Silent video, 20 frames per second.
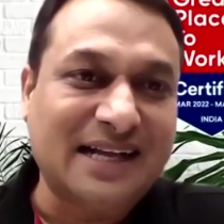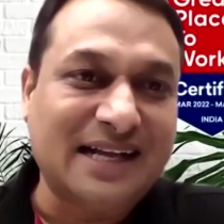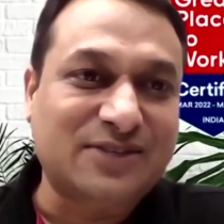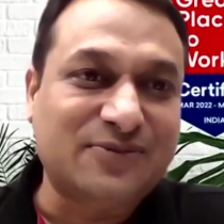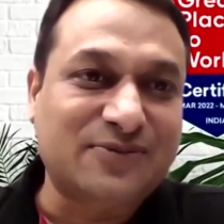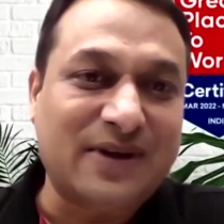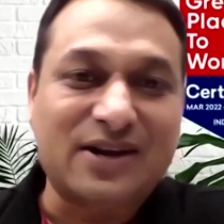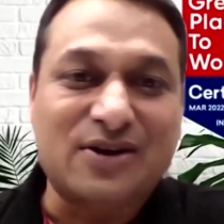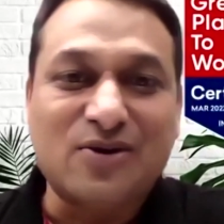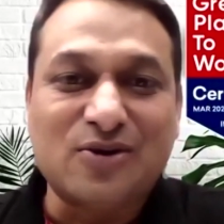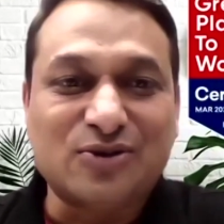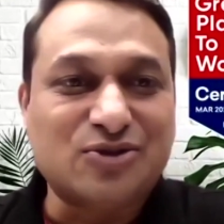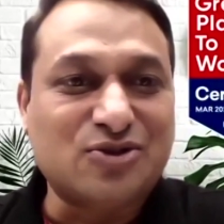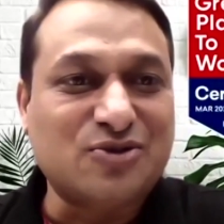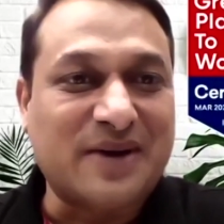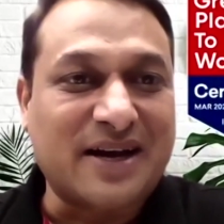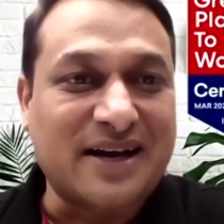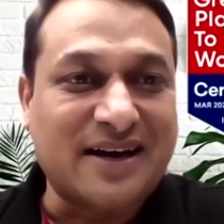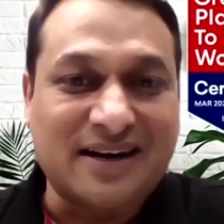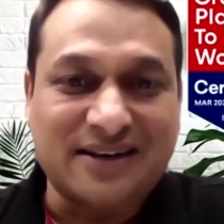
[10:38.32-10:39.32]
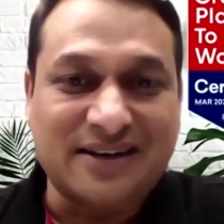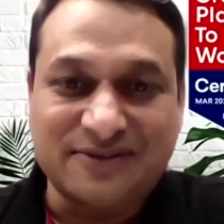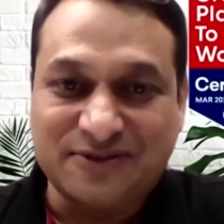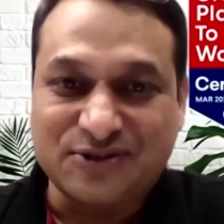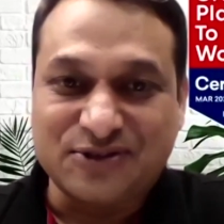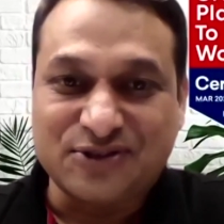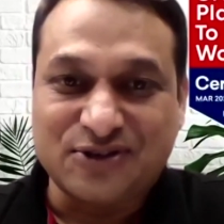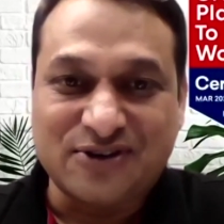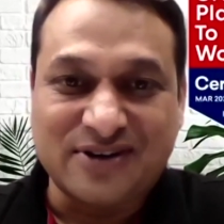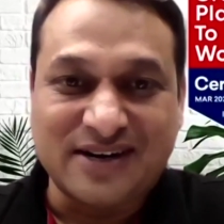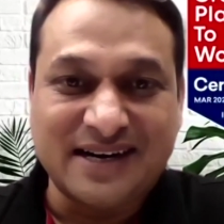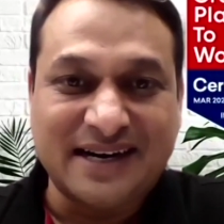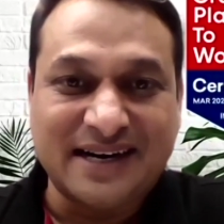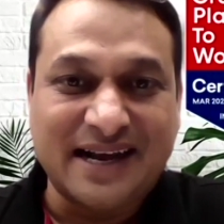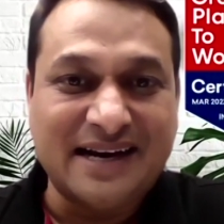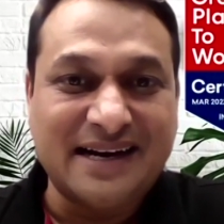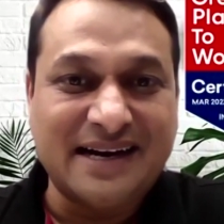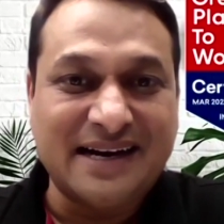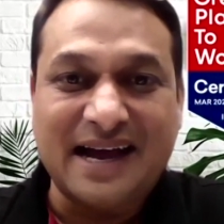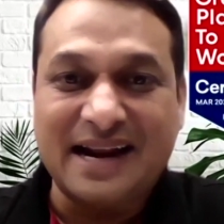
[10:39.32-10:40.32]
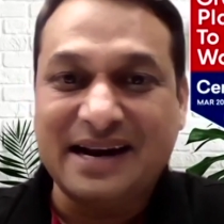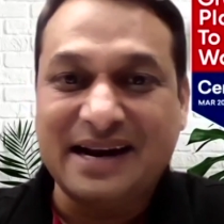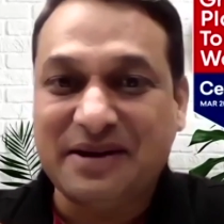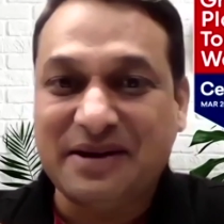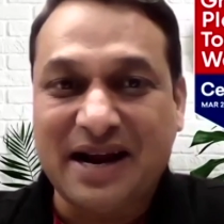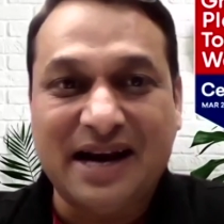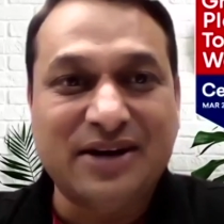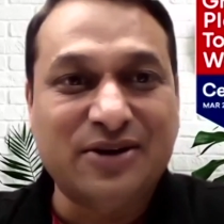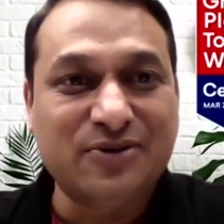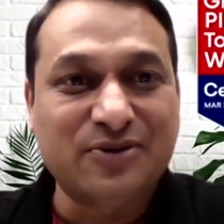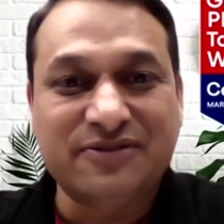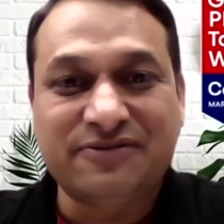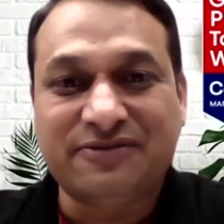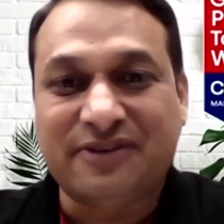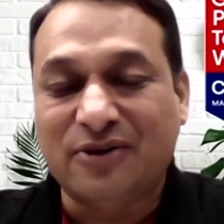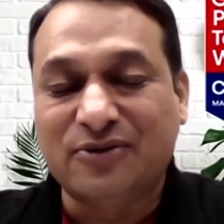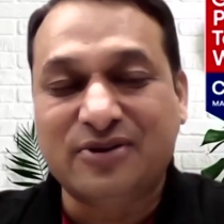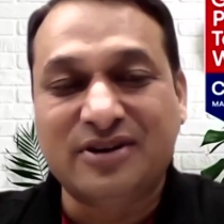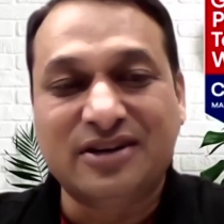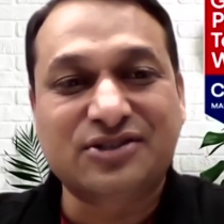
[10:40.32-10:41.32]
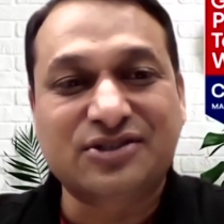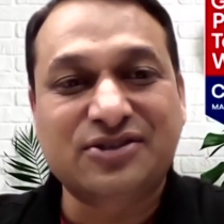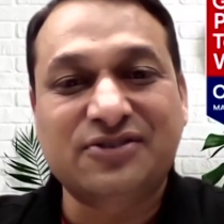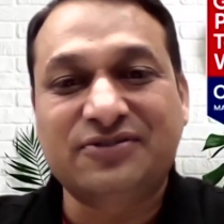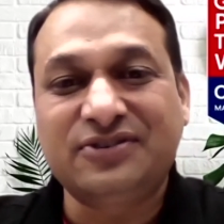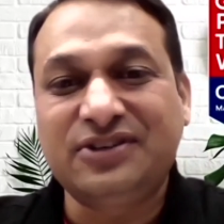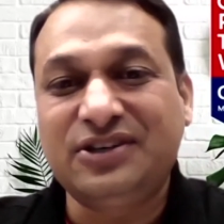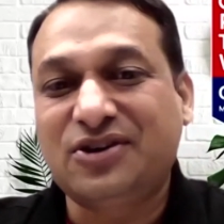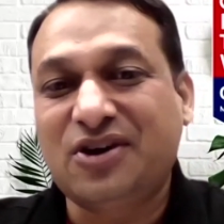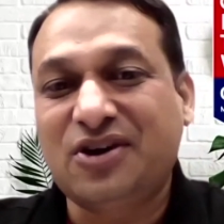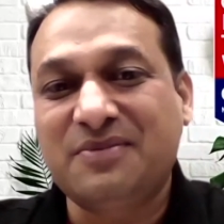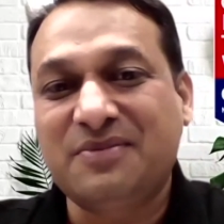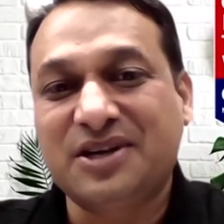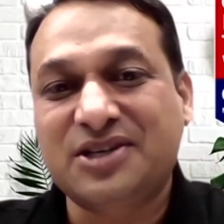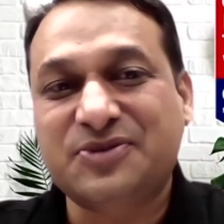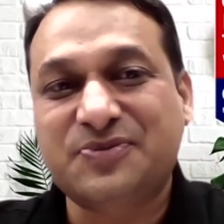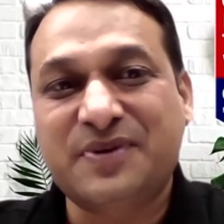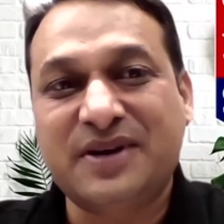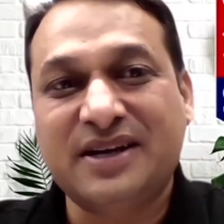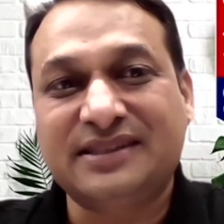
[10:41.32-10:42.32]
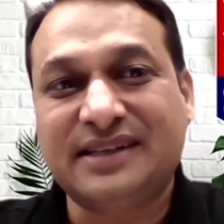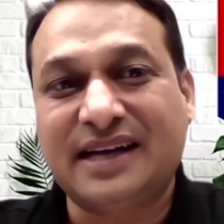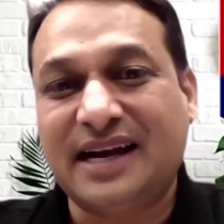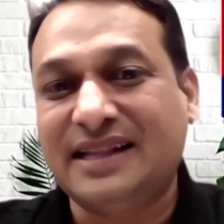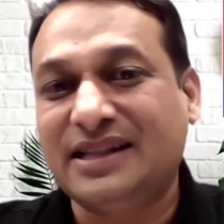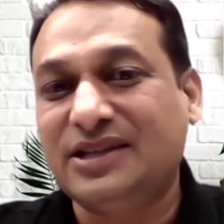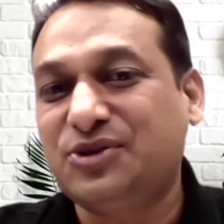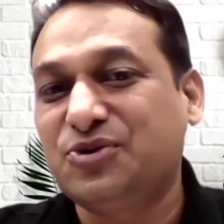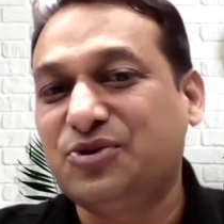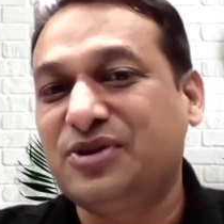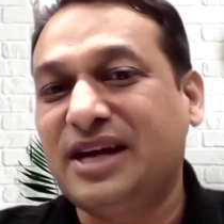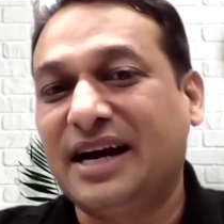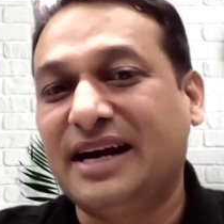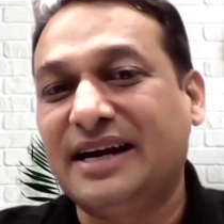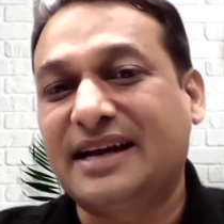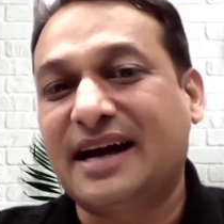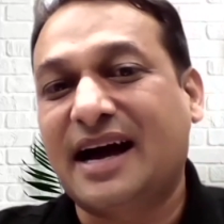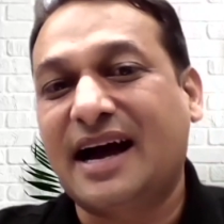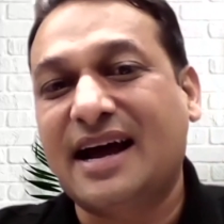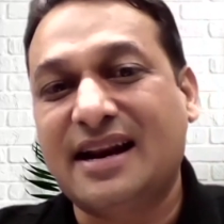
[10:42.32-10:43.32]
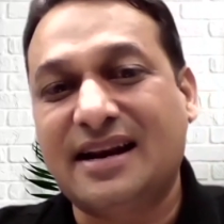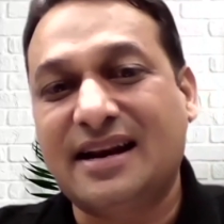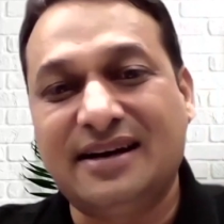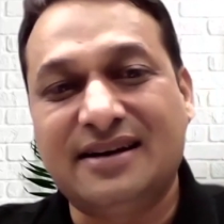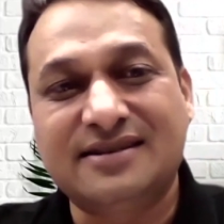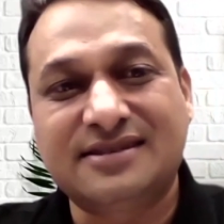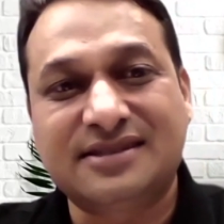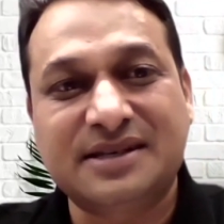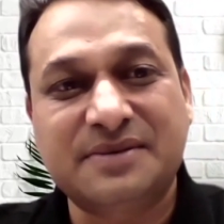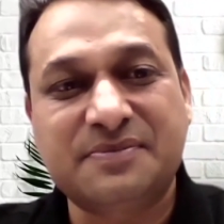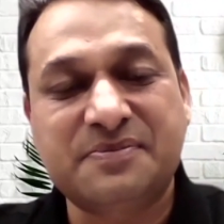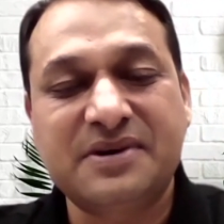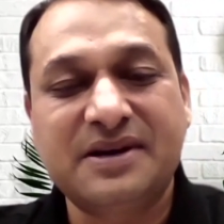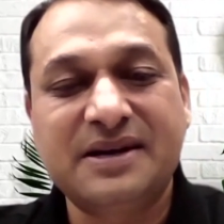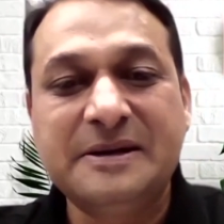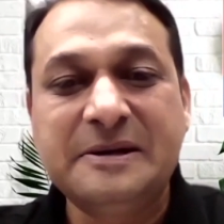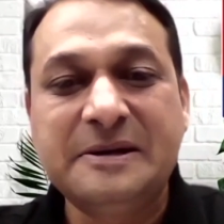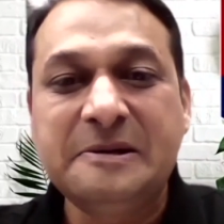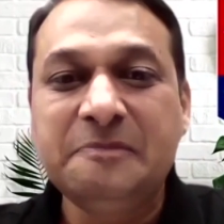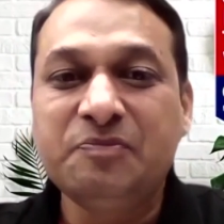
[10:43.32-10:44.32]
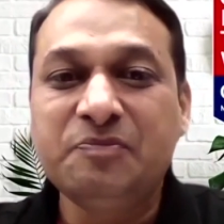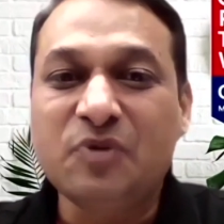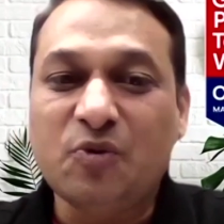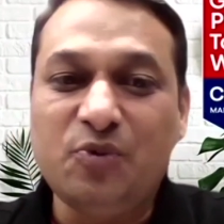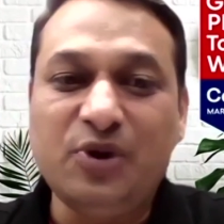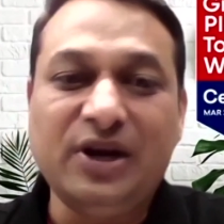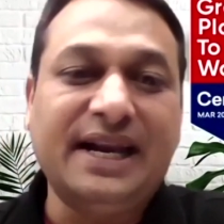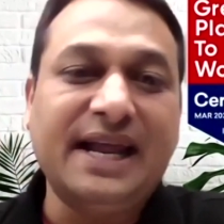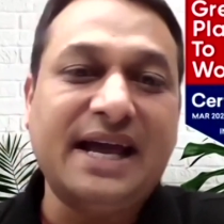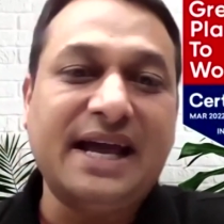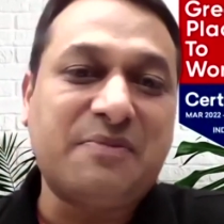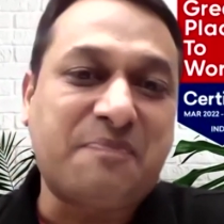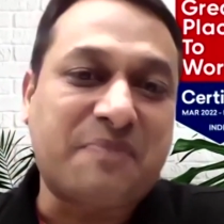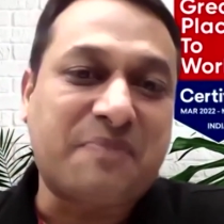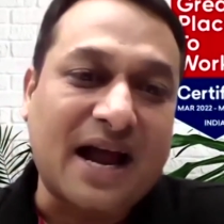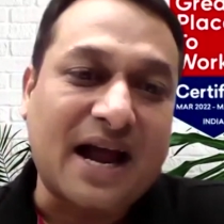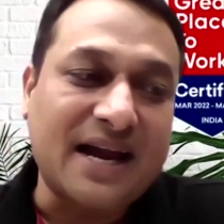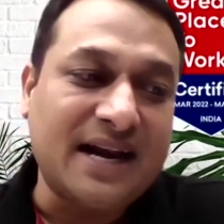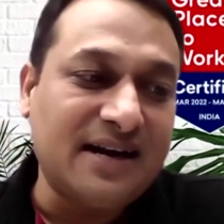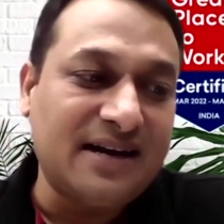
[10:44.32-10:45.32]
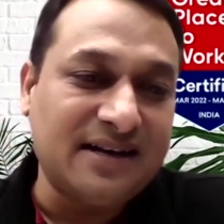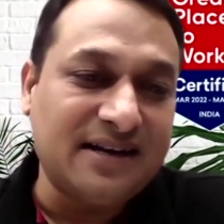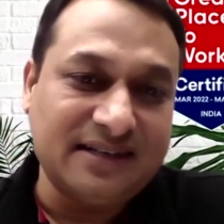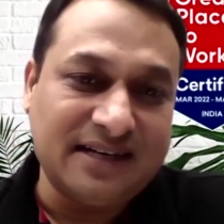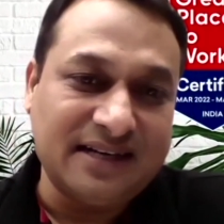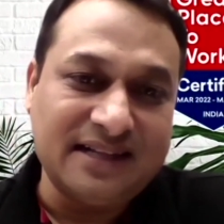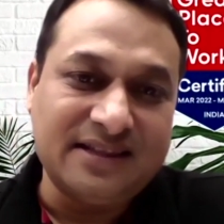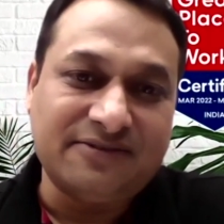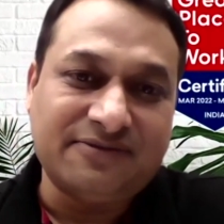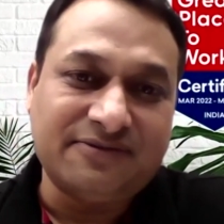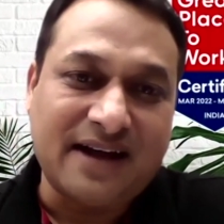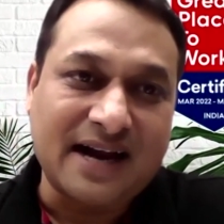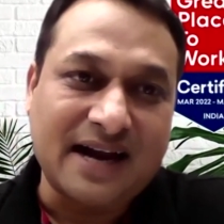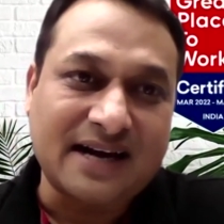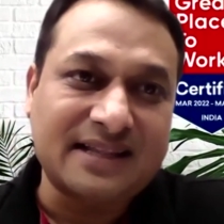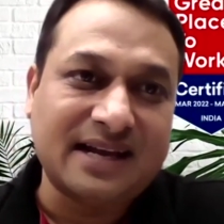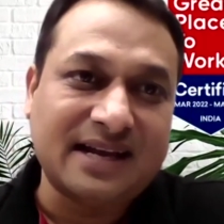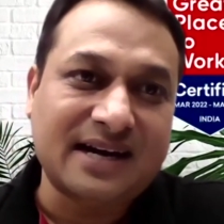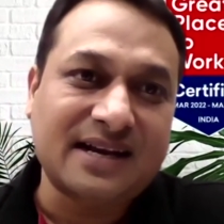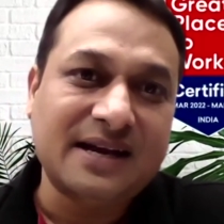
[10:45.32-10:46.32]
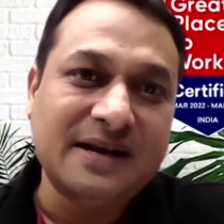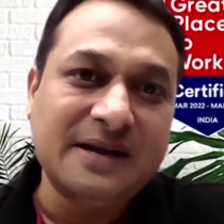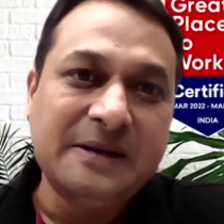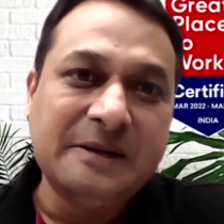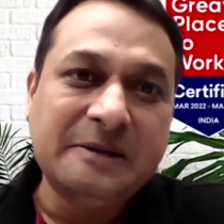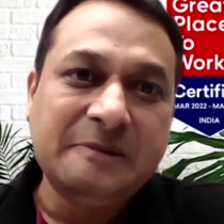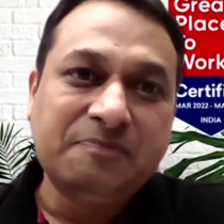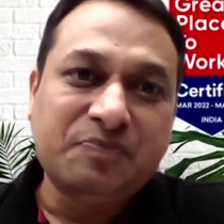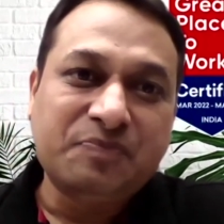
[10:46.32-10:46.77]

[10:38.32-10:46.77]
that's very close to my heart for sure. And to the founders of Ecom Express and to the entire leadership, we take pride in the fact that